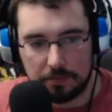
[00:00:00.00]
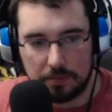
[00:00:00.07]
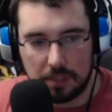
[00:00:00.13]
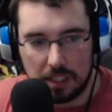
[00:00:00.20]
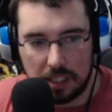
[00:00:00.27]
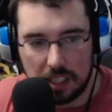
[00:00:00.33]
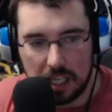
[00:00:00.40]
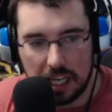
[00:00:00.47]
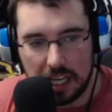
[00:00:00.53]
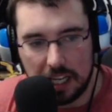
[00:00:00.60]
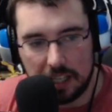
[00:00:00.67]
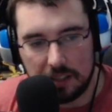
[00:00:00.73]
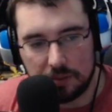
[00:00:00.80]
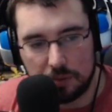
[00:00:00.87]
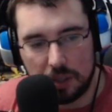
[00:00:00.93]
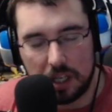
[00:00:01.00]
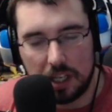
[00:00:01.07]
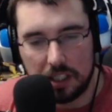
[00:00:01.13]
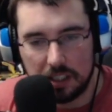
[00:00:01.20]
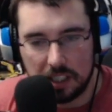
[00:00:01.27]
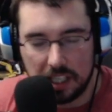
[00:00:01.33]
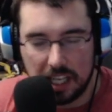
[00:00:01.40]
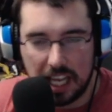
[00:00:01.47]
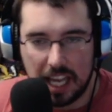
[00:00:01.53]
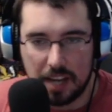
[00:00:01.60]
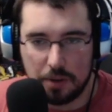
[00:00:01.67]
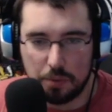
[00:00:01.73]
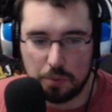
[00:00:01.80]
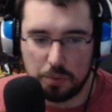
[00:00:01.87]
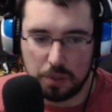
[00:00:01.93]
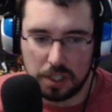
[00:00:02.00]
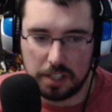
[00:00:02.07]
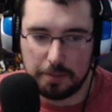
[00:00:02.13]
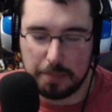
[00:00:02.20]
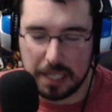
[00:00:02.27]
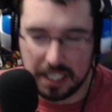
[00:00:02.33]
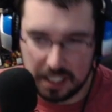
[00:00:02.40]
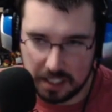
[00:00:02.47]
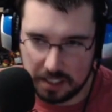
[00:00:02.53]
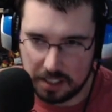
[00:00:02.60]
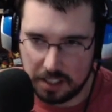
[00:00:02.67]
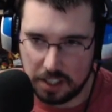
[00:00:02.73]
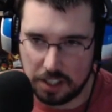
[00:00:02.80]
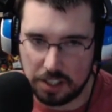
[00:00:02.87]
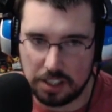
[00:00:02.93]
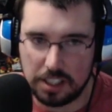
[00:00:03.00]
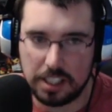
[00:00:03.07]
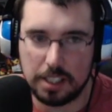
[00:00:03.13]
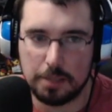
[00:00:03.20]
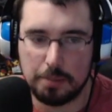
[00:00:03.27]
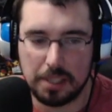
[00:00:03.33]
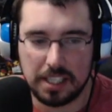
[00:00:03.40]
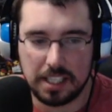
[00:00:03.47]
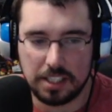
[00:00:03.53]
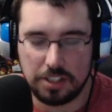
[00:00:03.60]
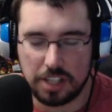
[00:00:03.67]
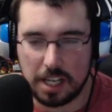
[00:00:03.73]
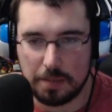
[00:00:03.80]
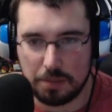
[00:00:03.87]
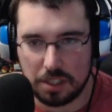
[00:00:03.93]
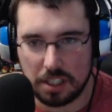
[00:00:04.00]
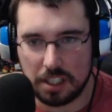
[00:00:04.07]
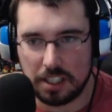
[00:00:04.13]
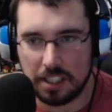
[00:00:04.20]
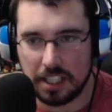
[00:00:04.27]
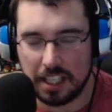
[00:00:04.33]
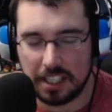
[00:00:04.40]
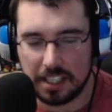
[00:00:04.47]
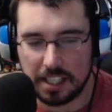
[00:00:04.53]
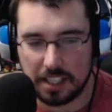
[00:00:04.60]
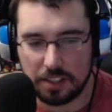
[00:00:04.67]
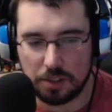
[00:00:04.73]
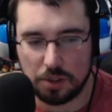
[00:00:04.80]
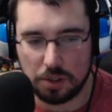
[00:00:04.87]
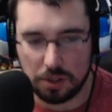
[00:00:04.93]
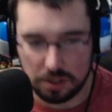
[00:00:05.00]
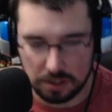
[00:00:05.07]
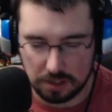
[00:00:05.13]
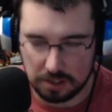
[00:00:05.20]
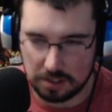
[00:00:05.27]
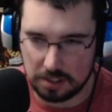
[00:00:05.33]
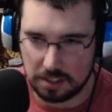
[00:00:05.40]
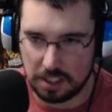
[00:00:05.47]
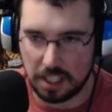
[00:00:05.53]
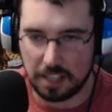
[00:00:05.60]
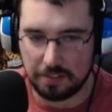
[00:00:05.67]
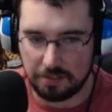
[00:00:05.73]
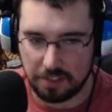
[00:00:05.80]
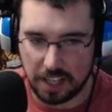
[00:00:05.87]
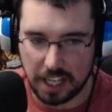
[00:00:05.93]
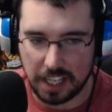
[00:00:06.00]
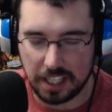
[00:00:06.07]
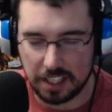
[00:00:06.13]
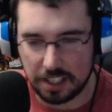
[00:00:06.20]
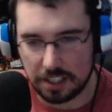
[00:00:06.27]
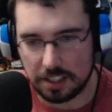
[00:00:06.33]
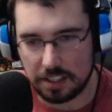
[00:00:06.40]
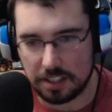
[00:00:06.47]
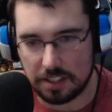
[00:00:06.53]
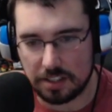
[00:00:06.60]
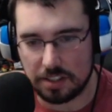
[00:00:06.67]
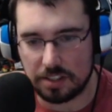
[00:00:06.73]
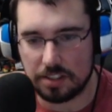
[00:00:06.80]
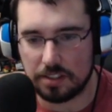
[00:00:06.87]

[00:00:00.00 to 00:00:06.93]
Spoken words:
Yeah, well, it would have been earlier, but then James Gunn had that whole got fired because